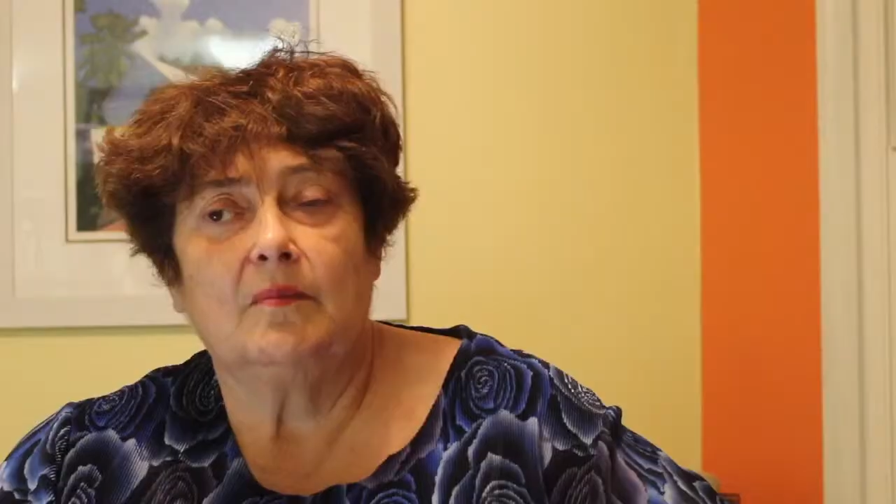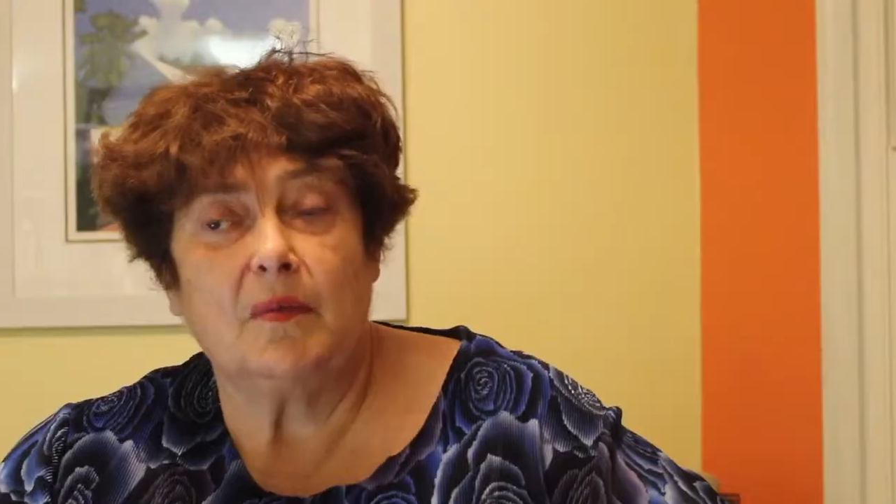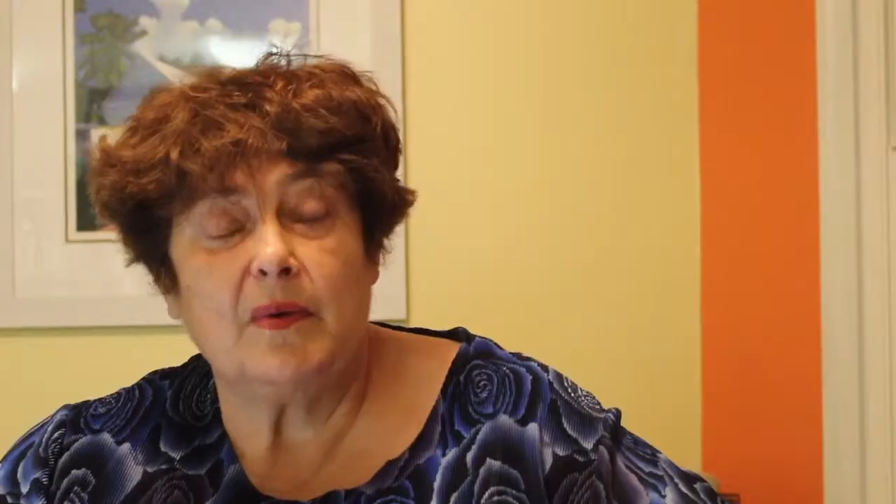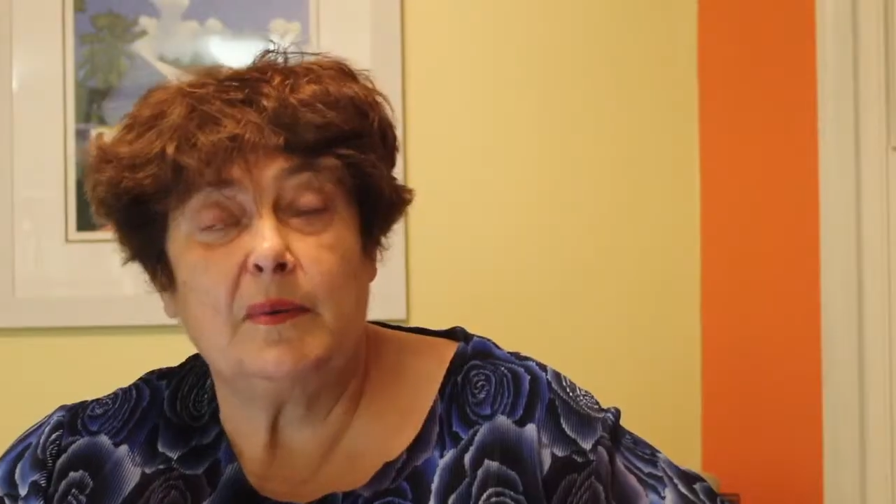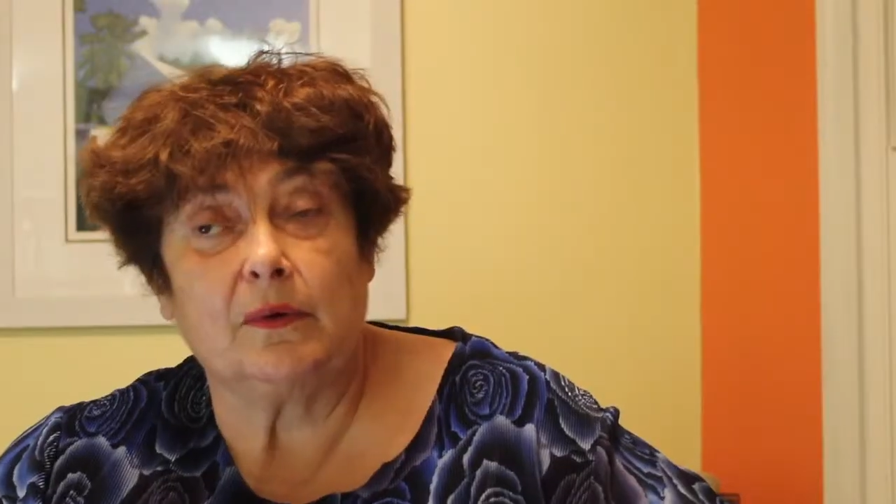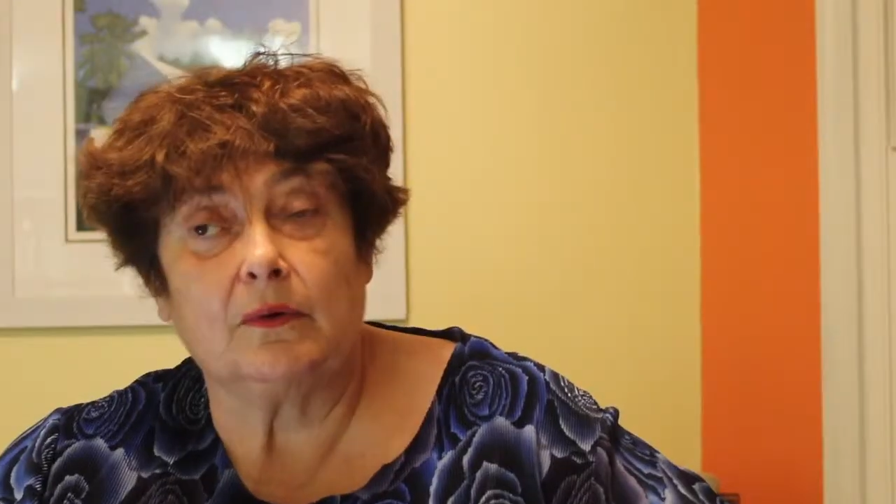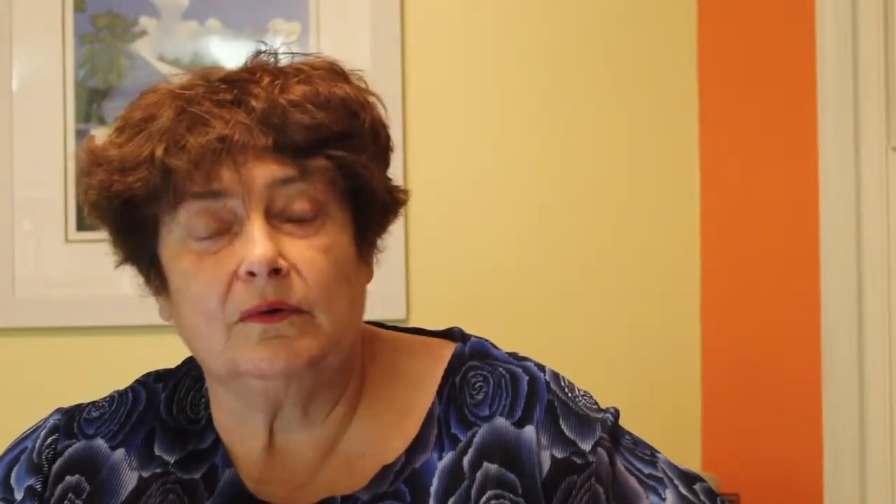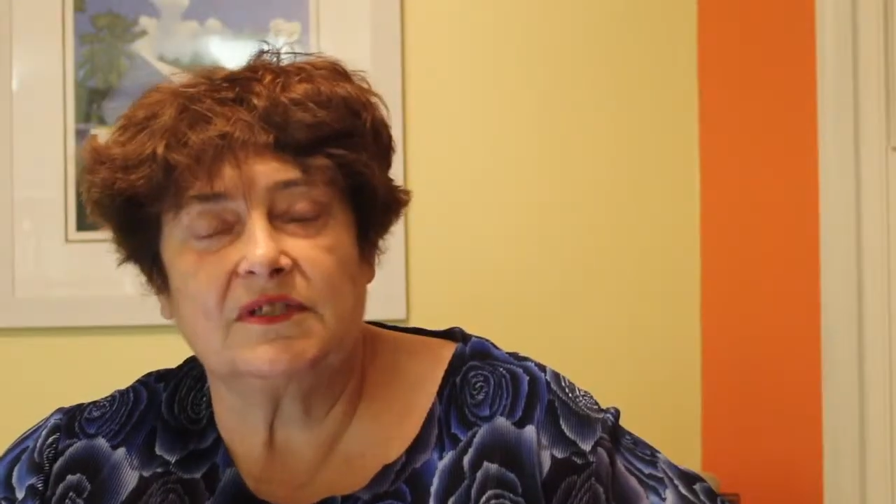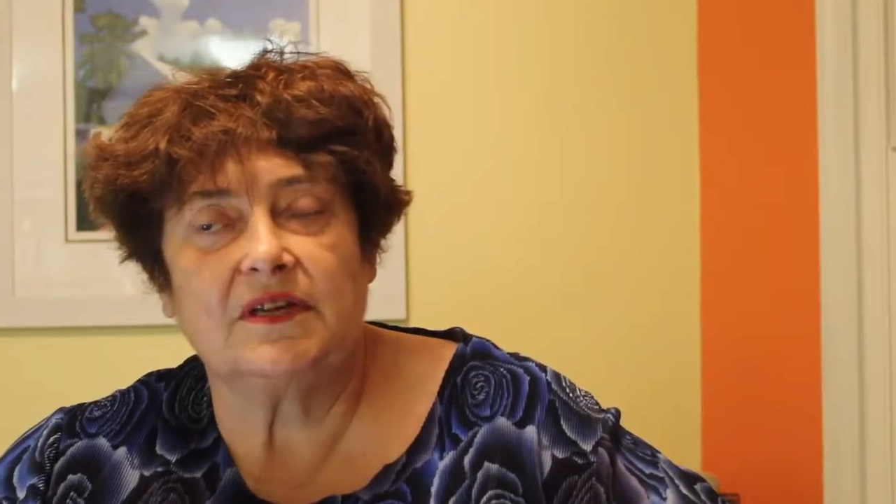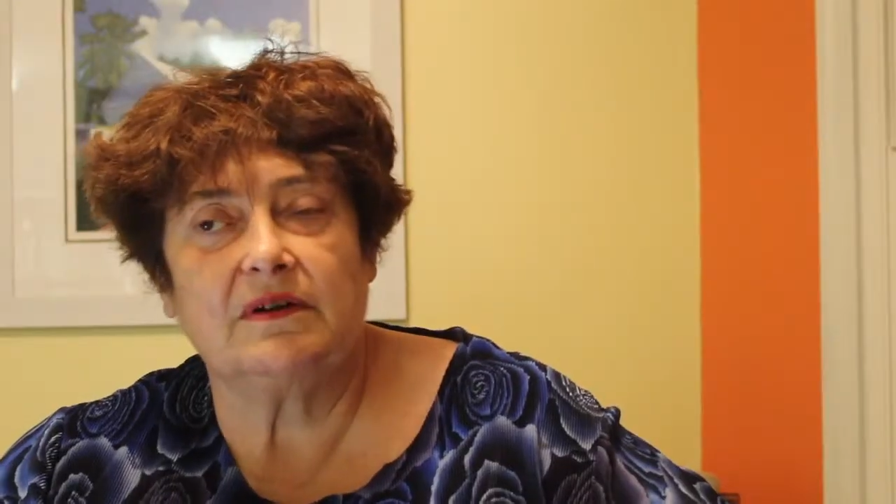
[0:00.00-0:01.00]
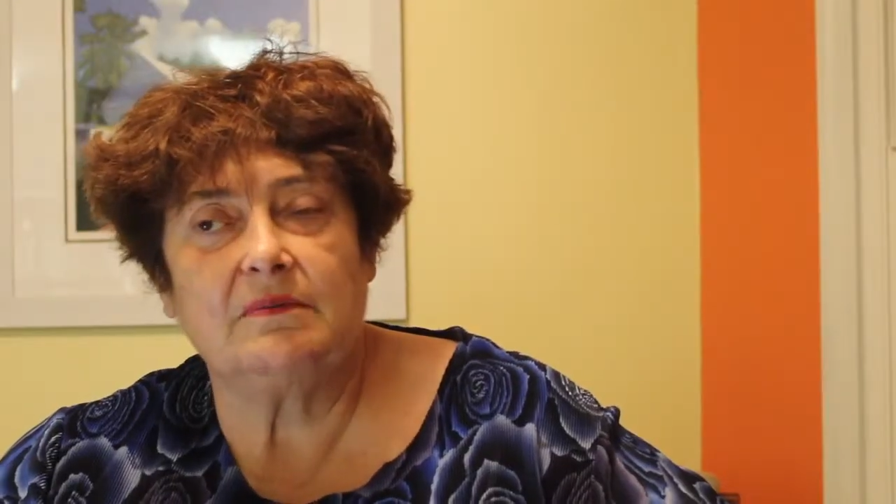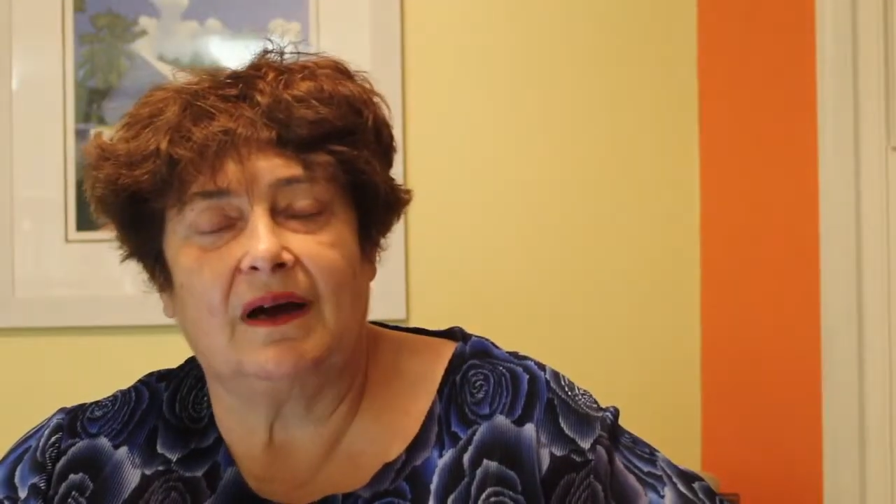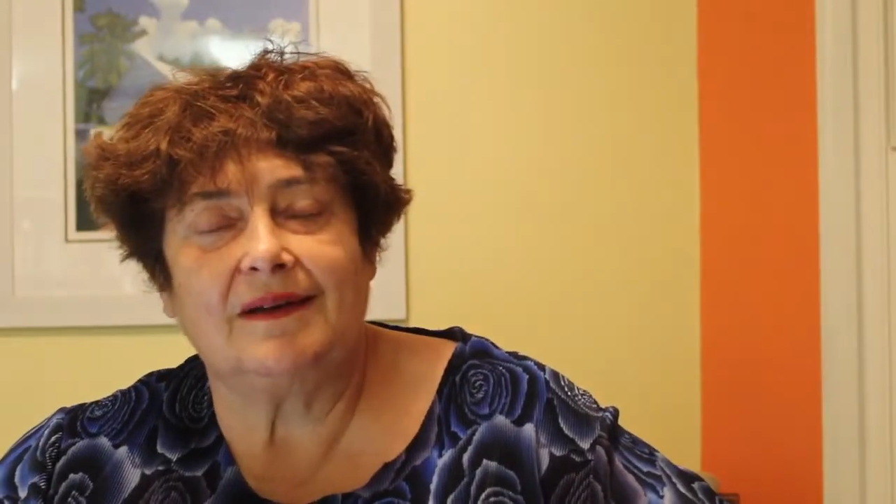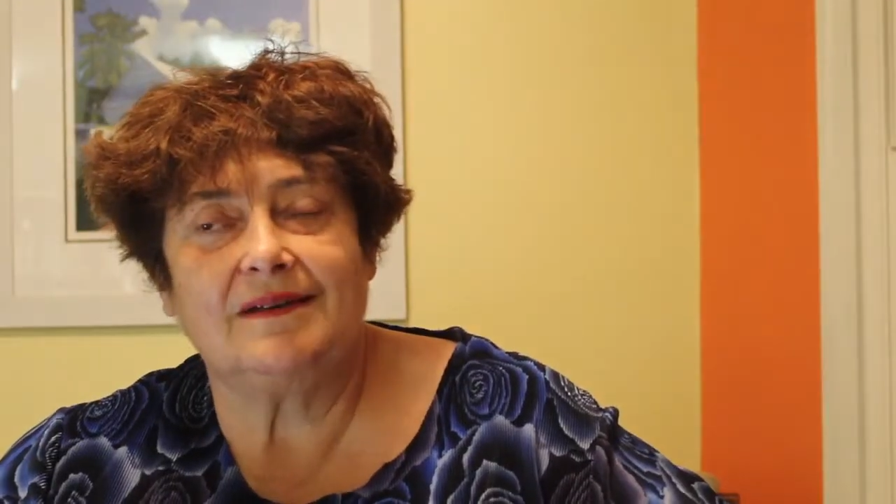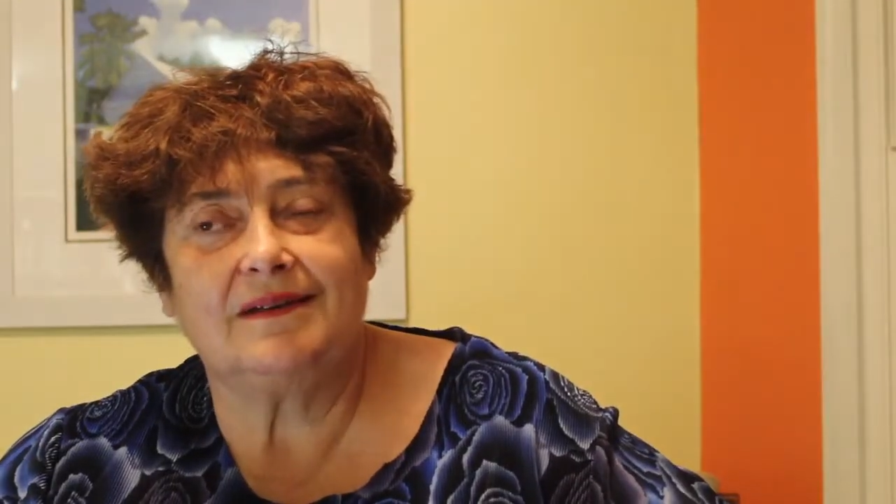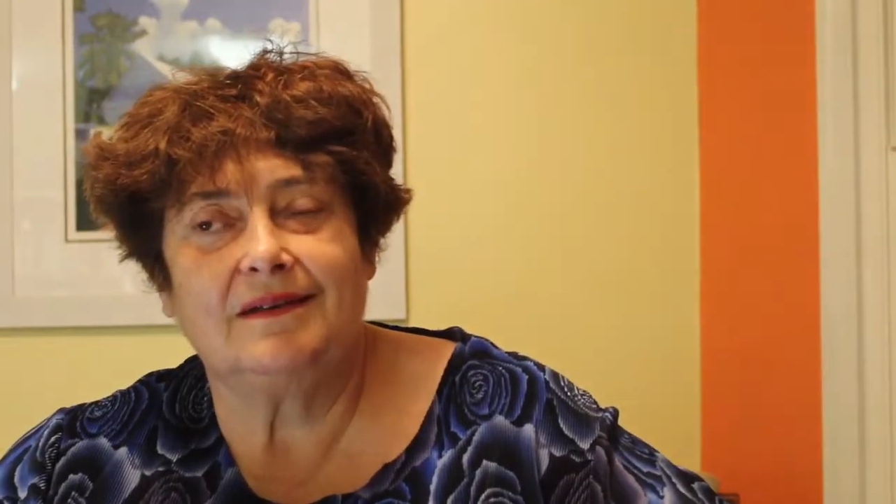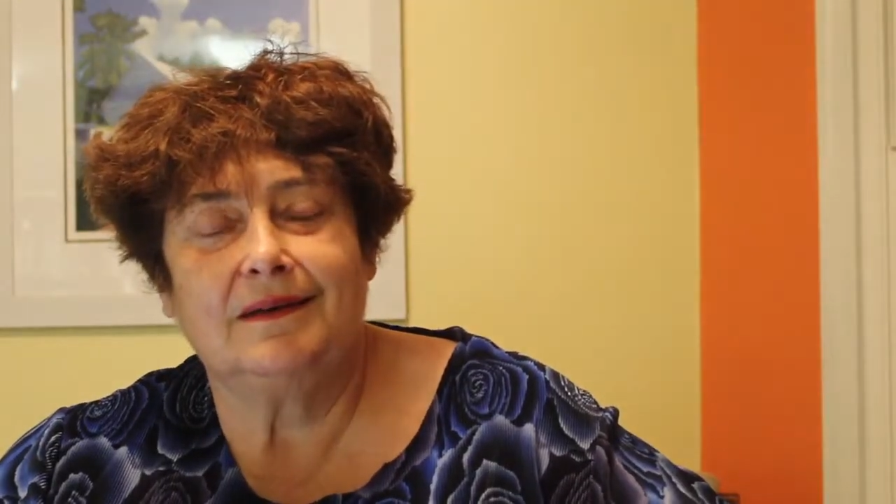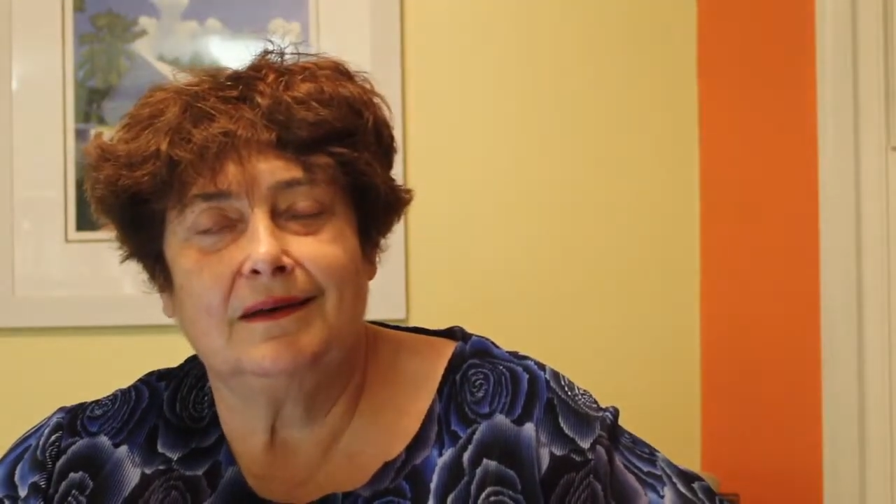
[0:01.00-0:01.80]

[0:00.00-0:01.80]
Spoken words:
But we were also reminded